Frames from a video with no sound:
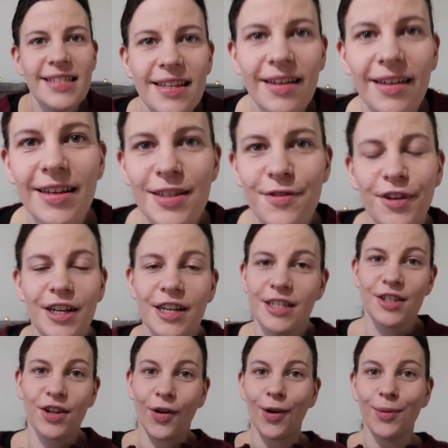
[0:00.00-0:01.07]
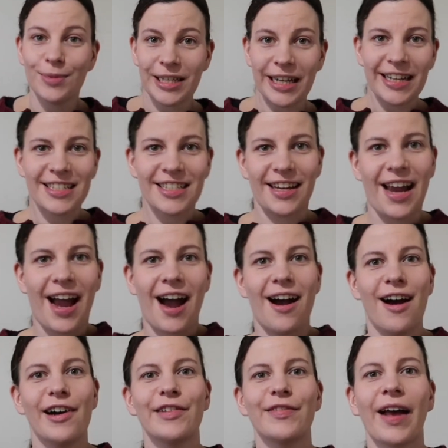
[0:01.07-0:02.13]
the last finished object I
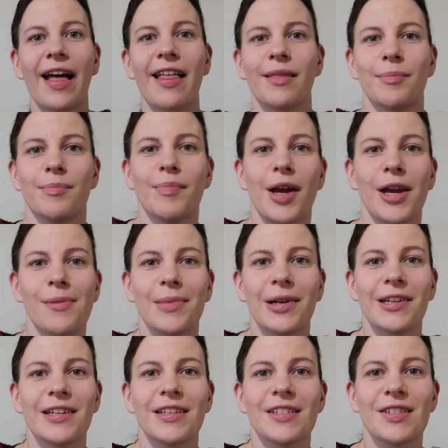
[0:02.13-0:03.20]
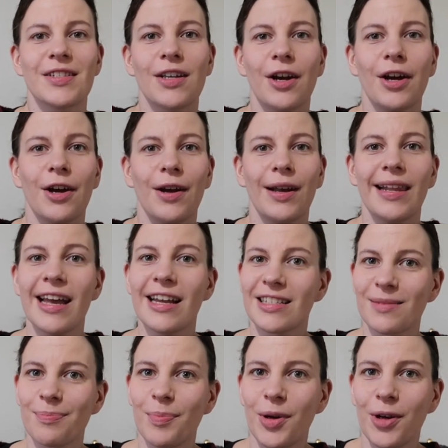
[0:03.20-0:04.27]
have at the moment, so
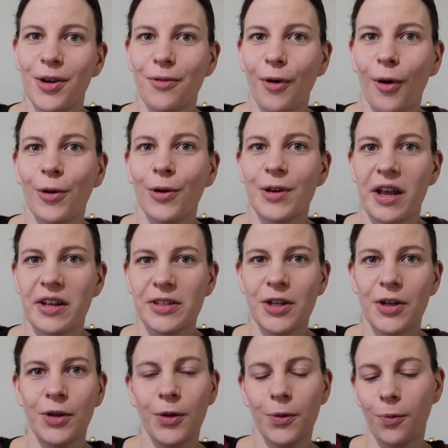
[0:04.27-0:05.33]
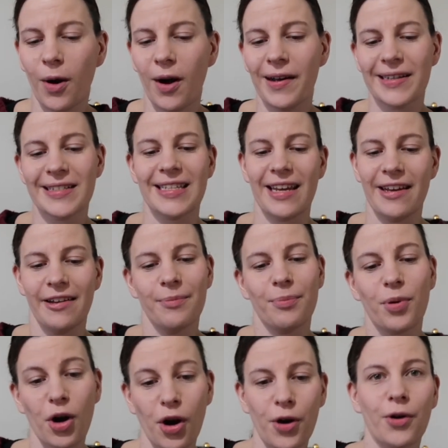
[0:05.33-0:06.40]
let's move on to works in
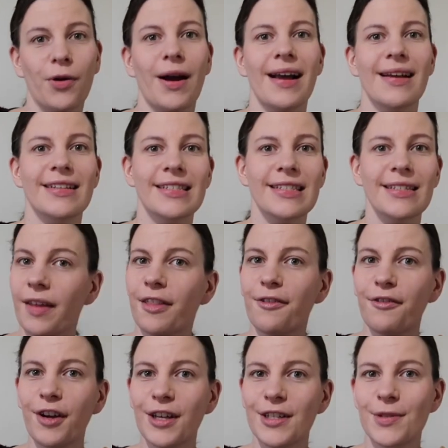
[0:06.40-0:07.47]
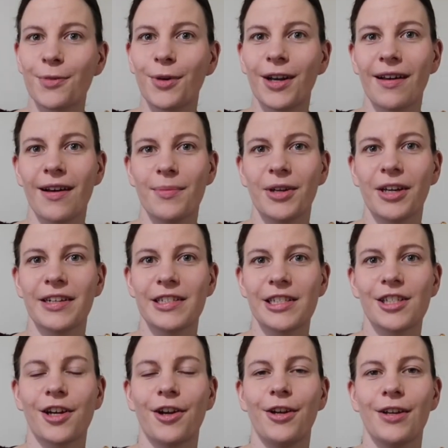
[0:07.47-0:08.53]
progress. The first one I'm going to
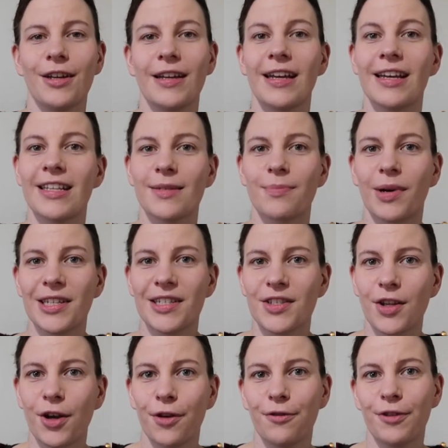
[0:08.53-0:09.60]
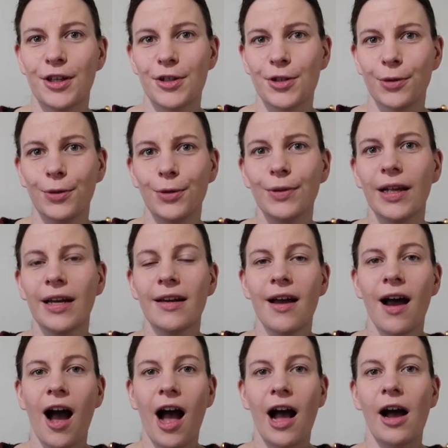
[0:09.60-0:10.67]
show you is my Sophie Shawl
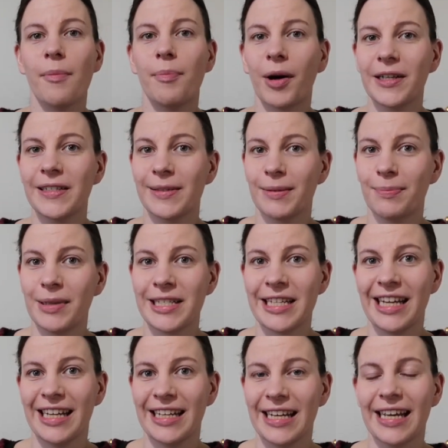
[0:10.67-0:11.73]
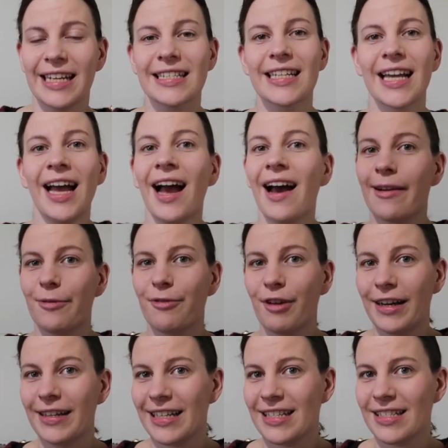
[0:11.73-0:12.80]
by Petite Knit. I'm
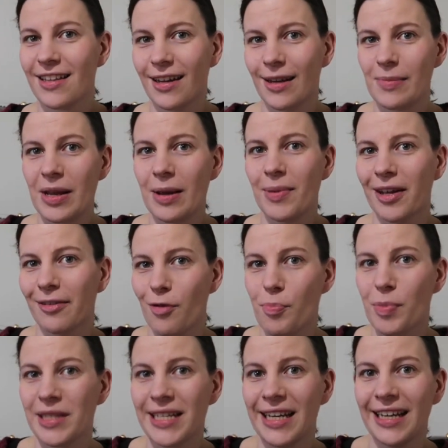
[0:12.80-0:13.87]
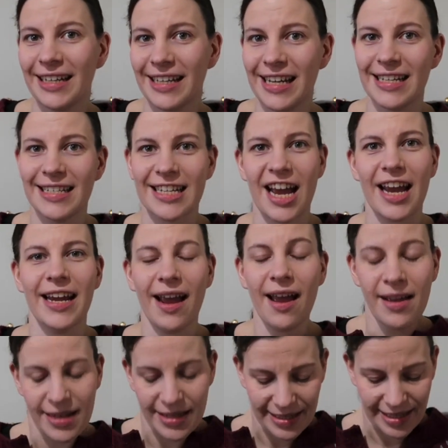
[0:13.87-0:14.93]
afraid it is going to be a bit of a Petite Knit day
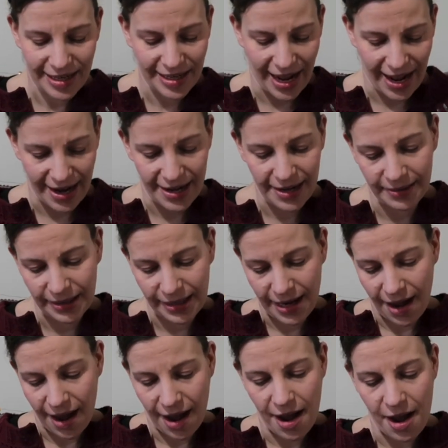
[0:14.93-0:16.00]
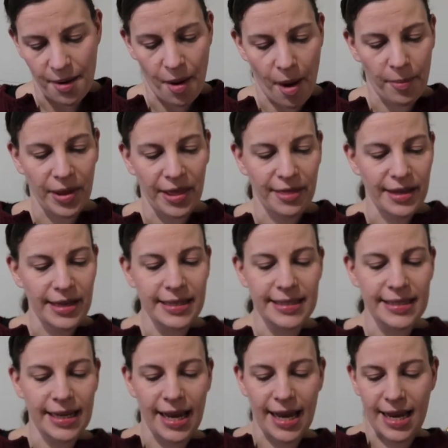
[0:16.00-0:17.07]
today, but
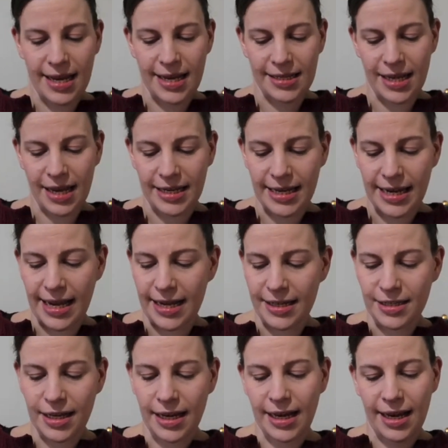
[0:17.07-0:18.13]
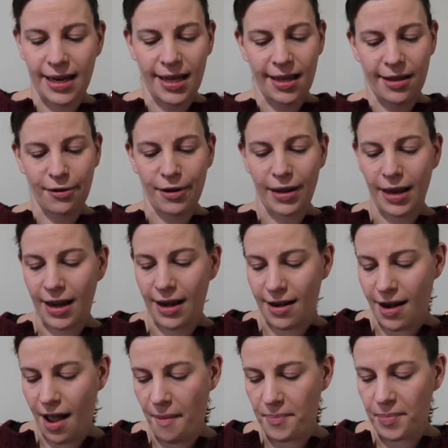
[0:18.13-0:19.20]
this is knit
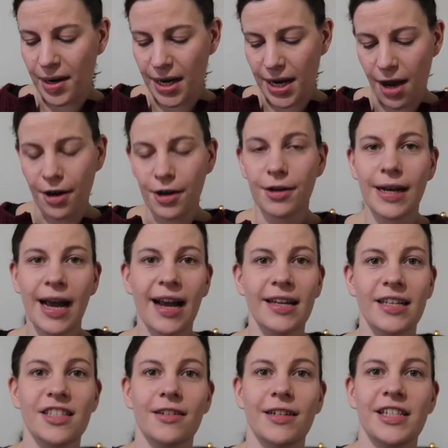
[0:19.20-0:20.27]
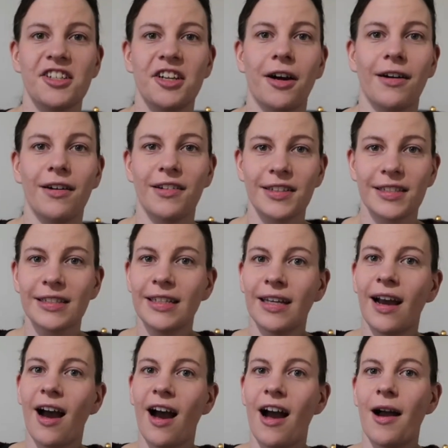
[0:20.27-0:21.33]
in my own hand-dyed yarn
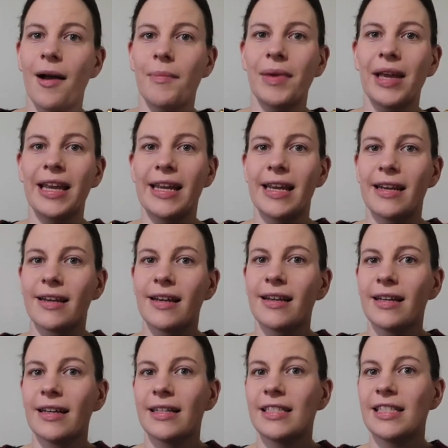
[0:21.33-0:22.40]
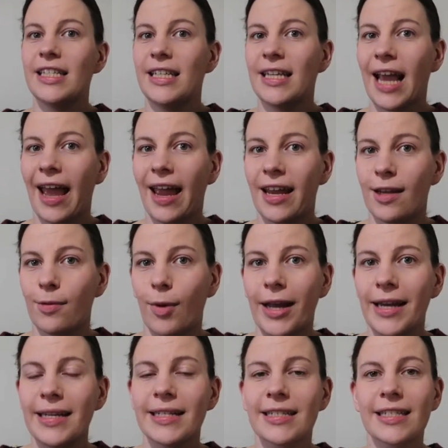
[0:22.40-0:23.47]
in DK
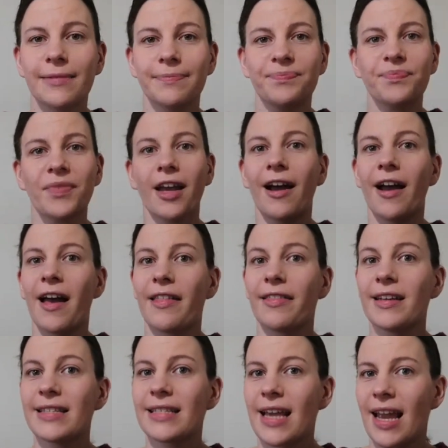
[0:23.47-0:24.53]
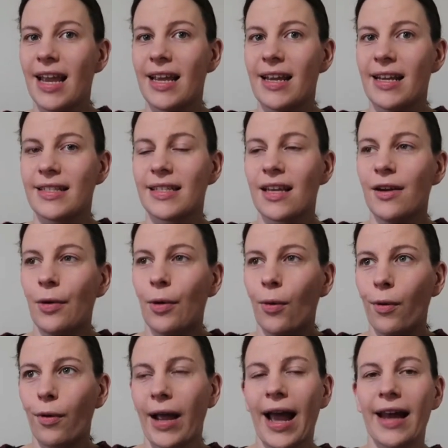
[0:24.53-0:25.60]
weight. This is
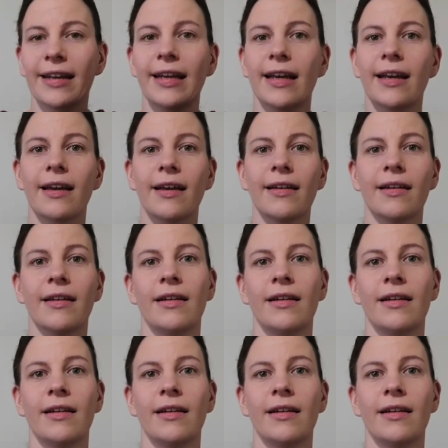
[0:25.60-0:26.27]
organic